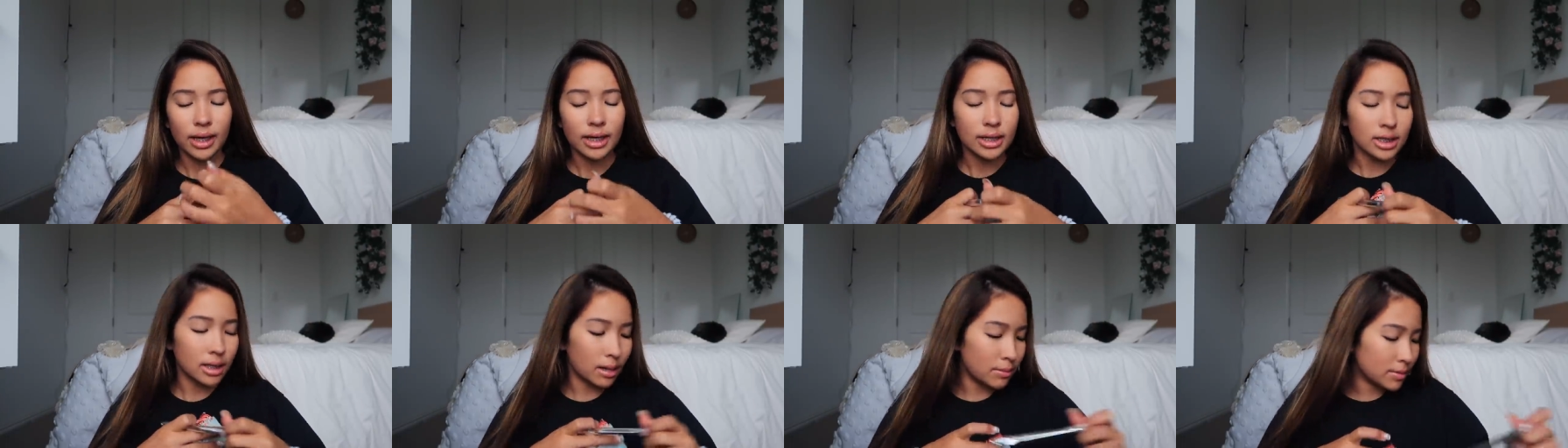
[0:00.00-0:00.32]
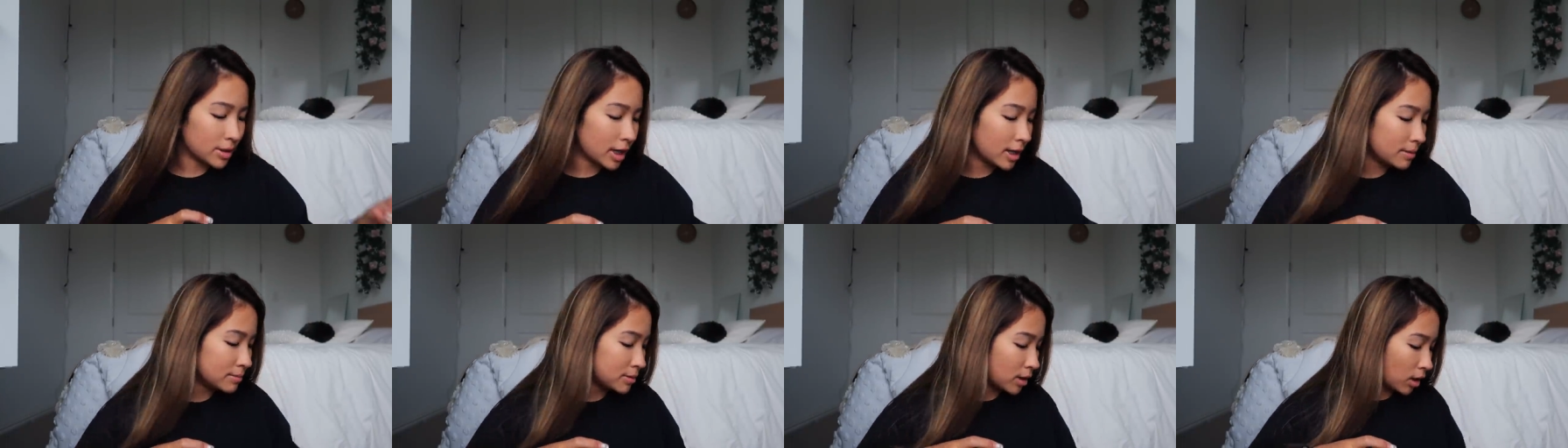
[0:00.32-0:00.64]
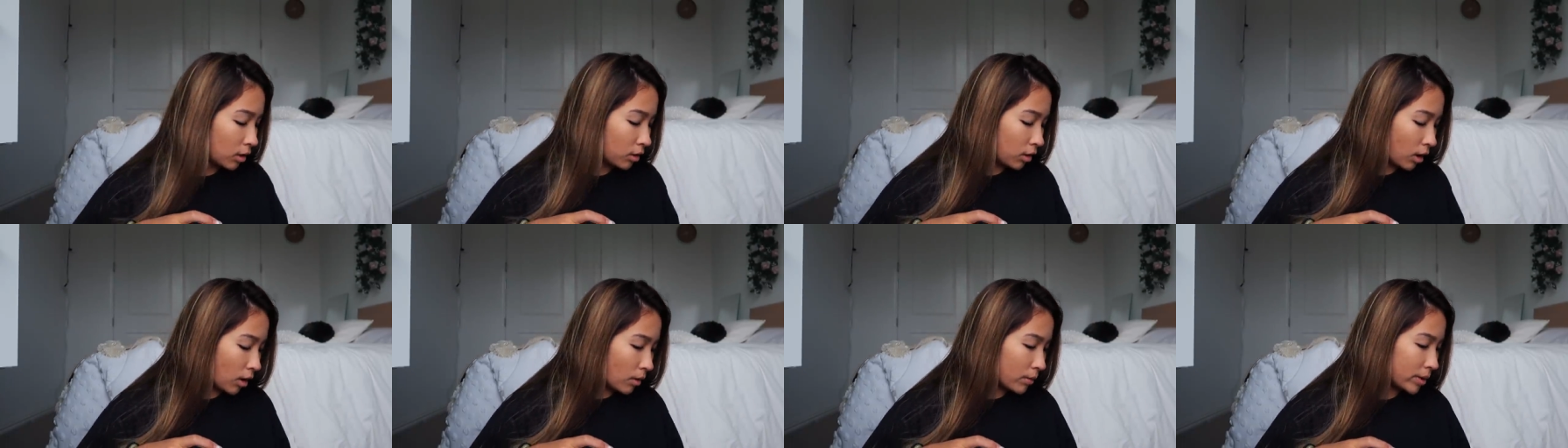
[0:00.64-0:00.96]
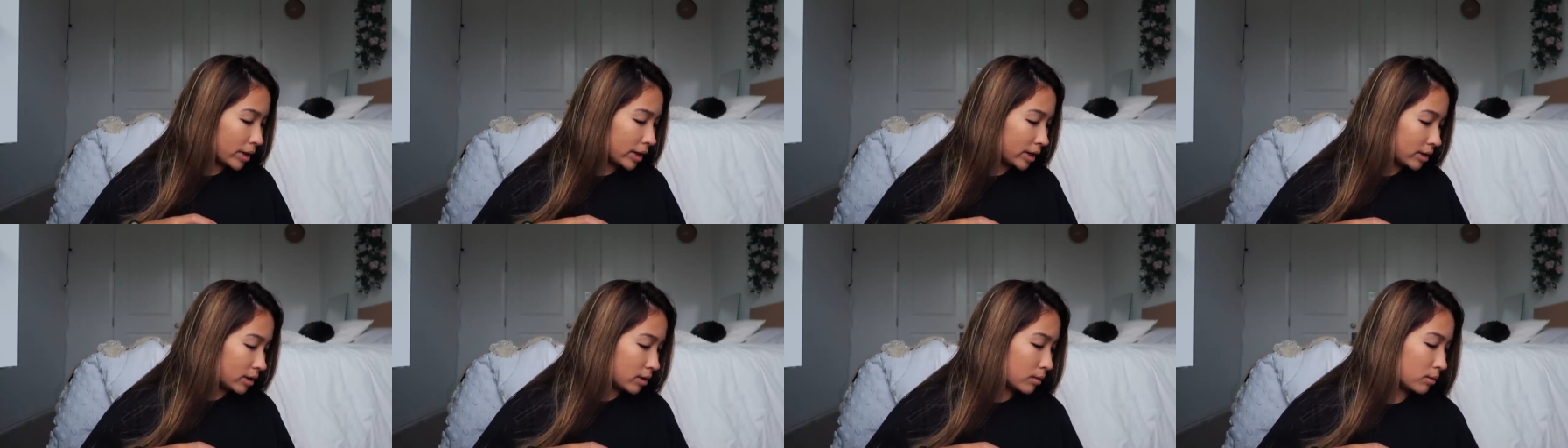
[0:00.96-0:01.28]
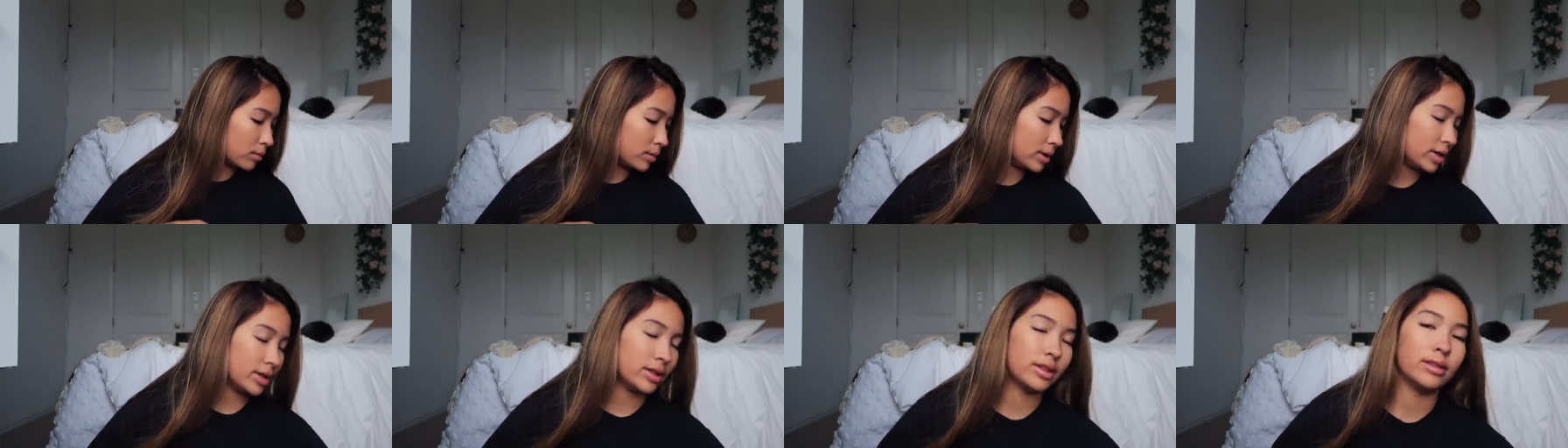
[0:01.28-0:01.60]
Sometimes I'll go in
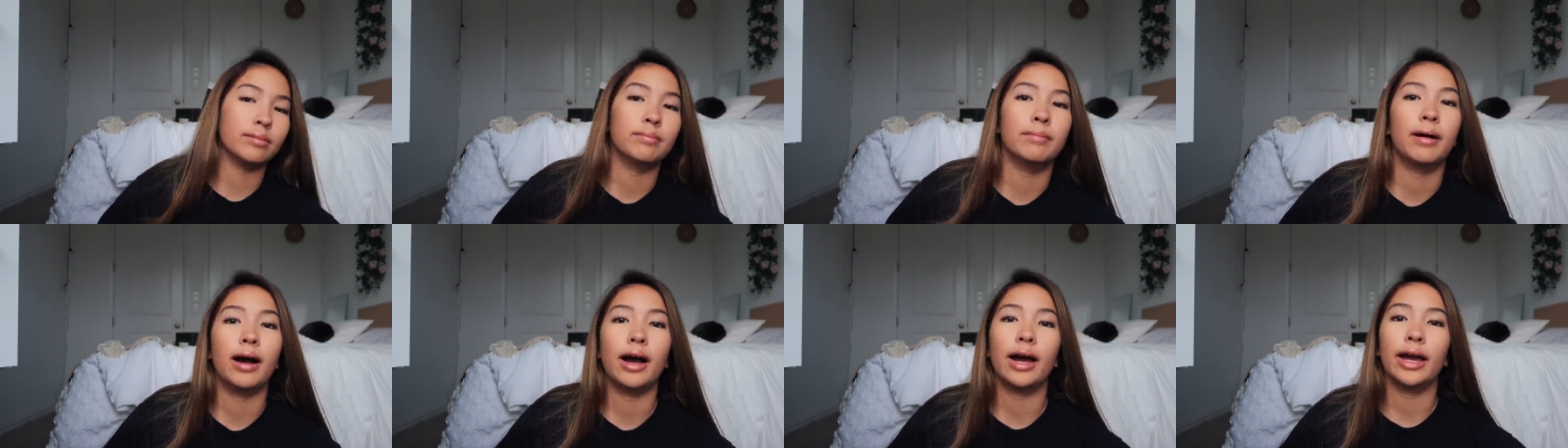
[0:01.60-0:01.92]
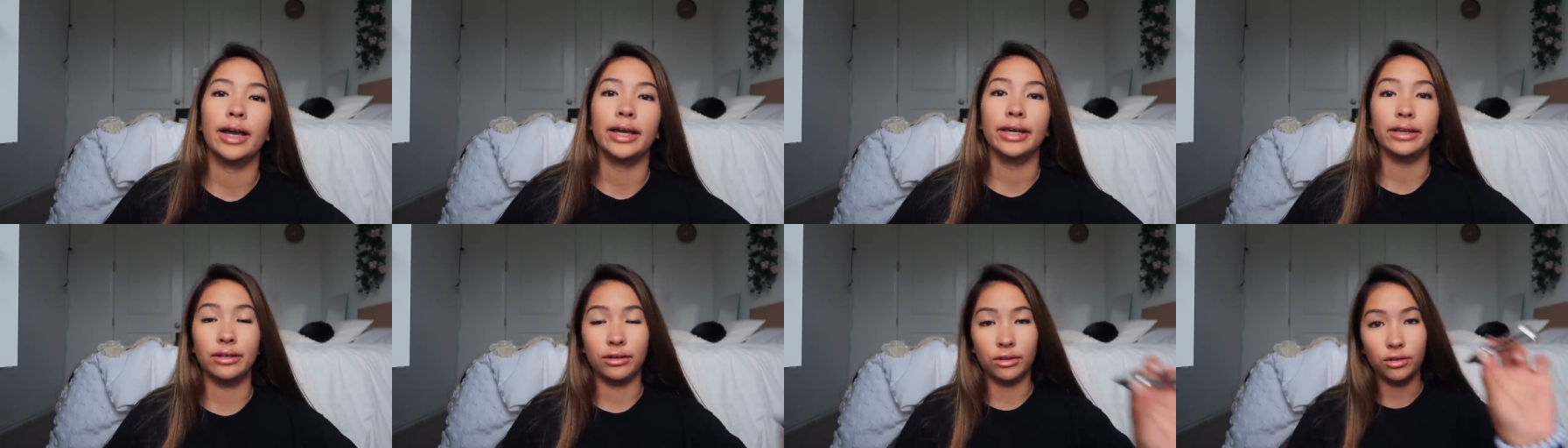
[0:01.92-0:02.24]
with my